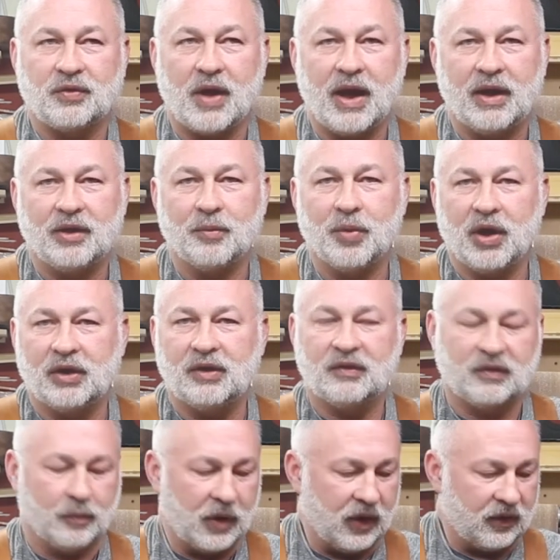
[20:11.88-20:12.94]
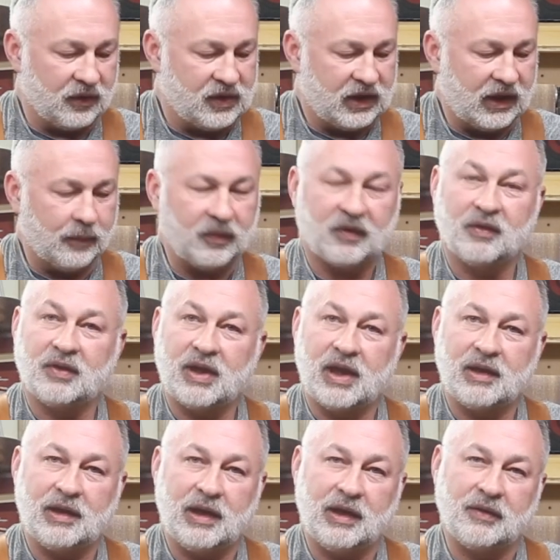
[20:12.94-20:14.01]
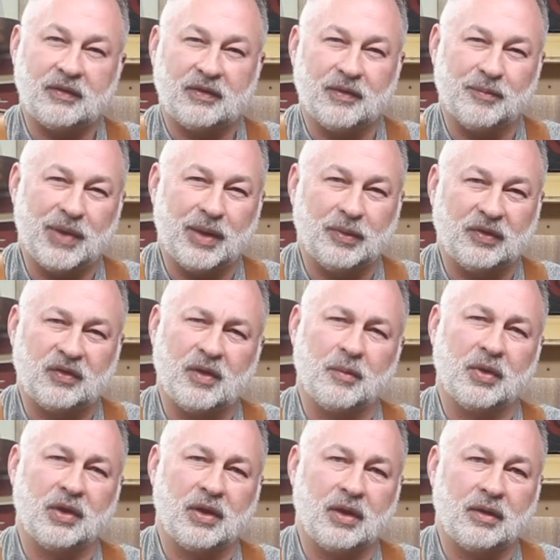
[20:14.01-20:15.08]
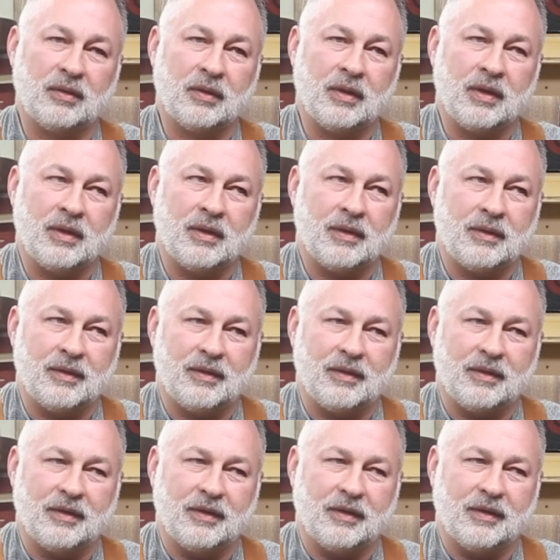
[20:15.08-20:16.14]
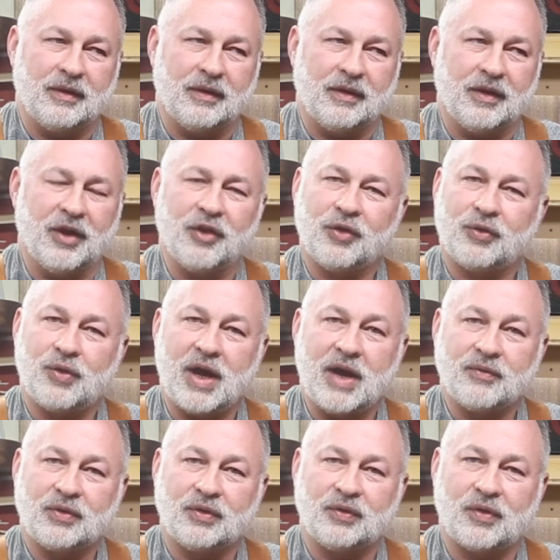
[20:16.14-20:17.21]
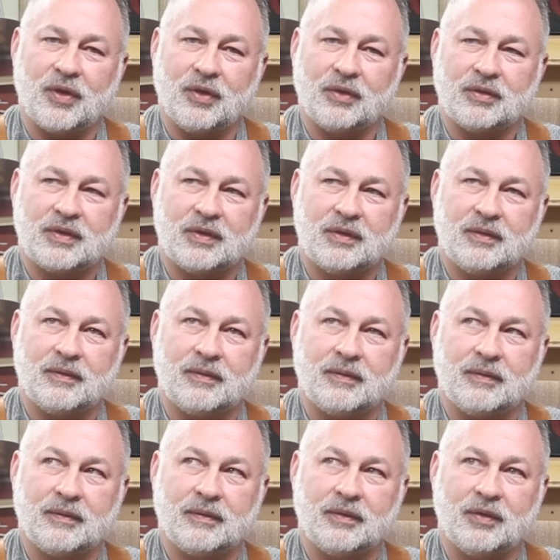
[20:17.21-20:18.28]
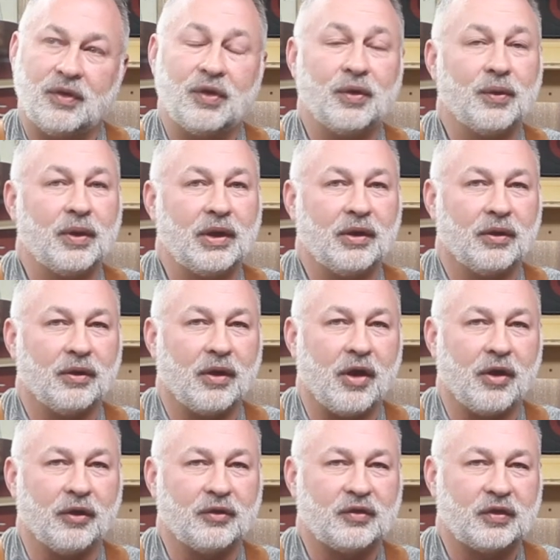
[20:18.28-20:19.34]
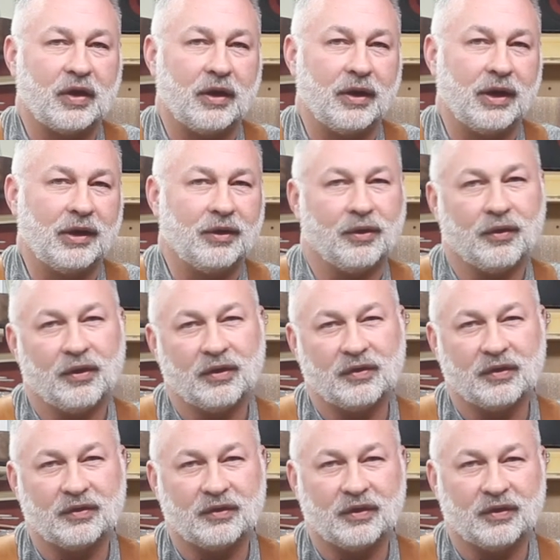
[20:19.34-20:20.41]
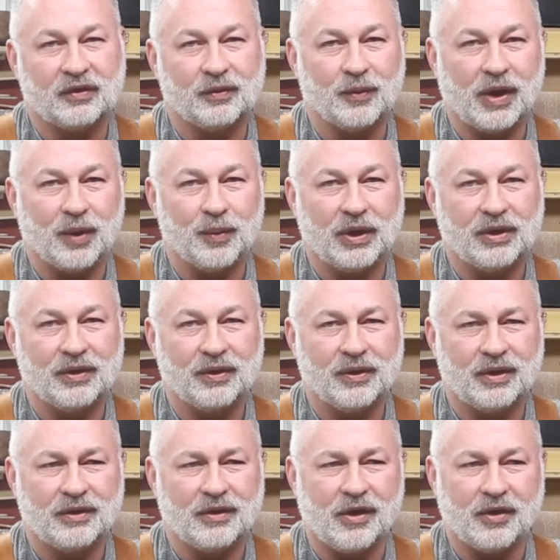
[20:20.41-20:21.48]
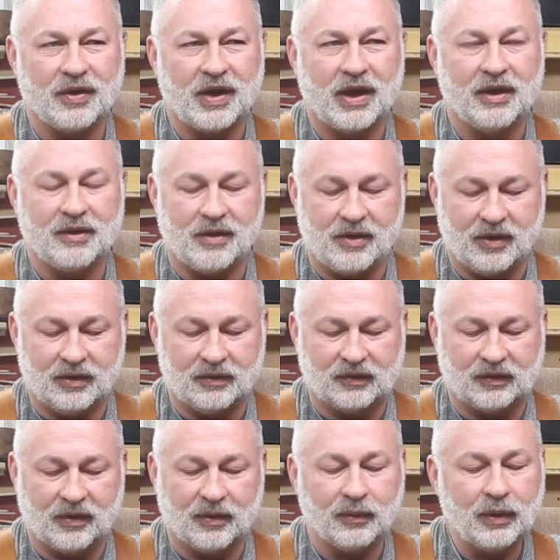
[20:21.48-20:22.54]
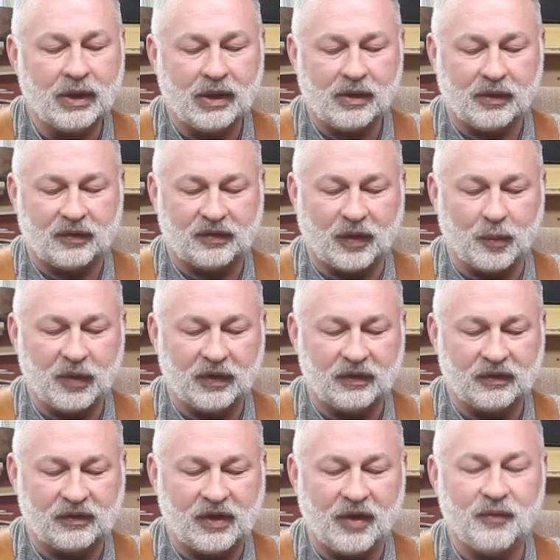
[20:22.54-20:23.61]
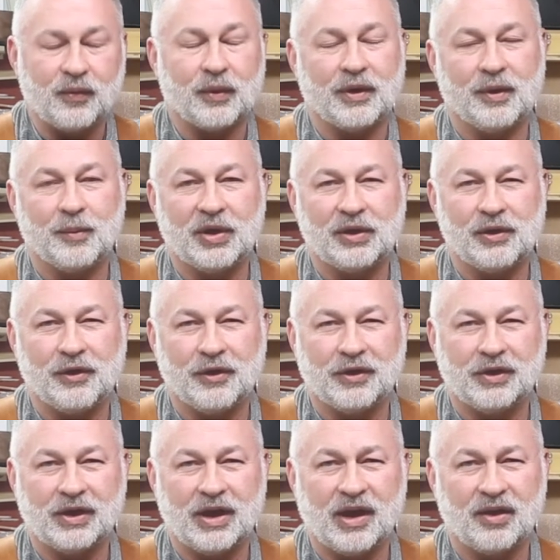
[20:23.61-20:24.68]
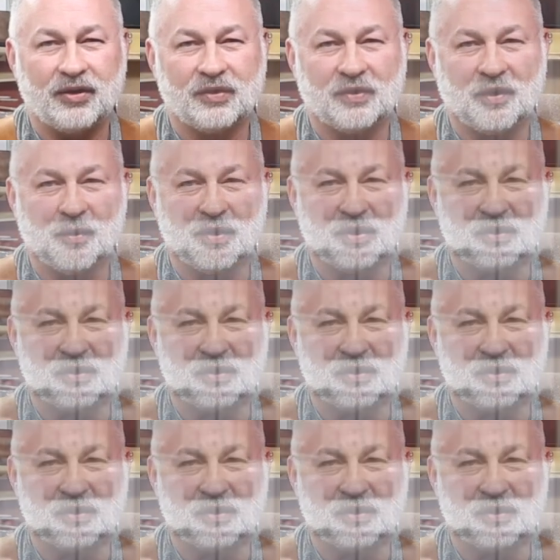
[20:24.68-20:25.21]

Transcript: trying to bring you some other tips and techniques that maybe some of the other crafters aren't doing or aren't sharing, or this is just the way we do it and our take on it. So some of this stuff we're going to be learning together. Some of